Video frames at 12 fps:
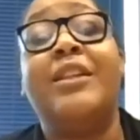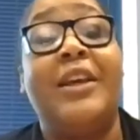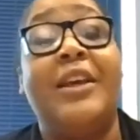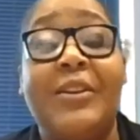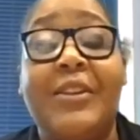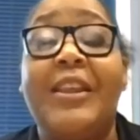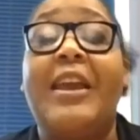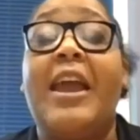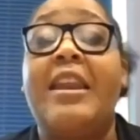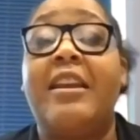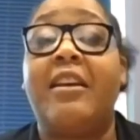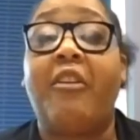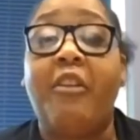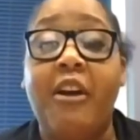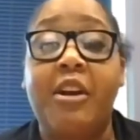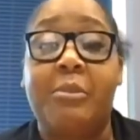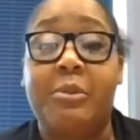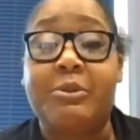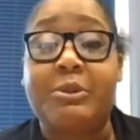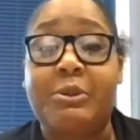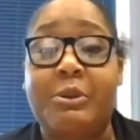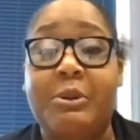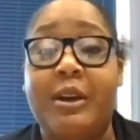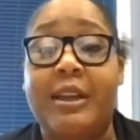literally an incredible
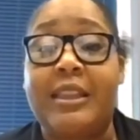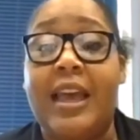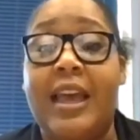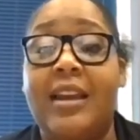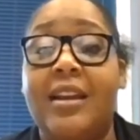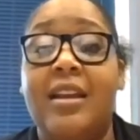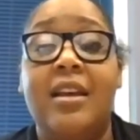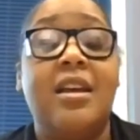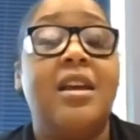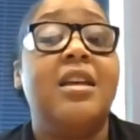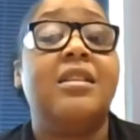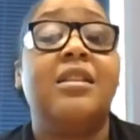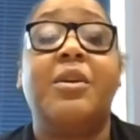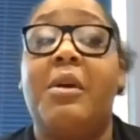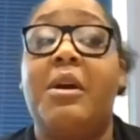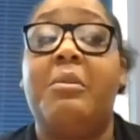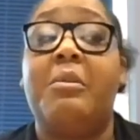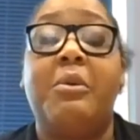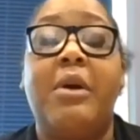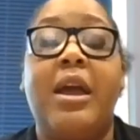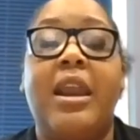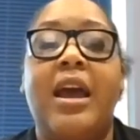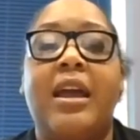story. That is incredible. And